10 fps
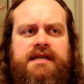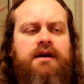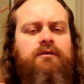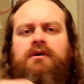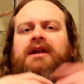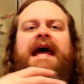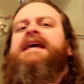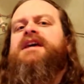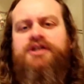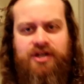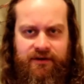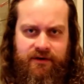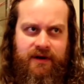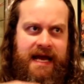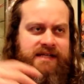They don't like each
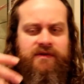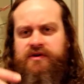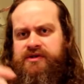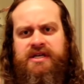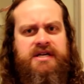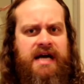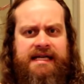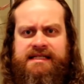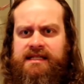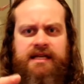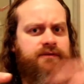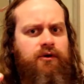other. Hence why you see Godzilla and